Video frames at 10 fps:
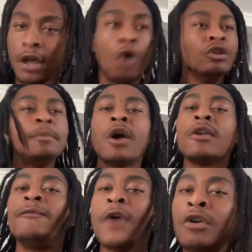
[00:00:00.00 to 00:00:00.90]
Only be on
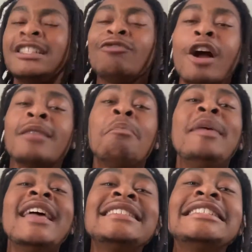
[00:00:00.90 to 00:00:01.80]
the phone to run
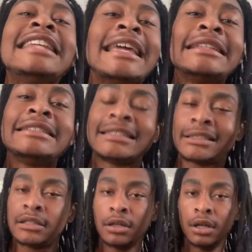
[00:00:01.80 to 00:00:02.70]
business.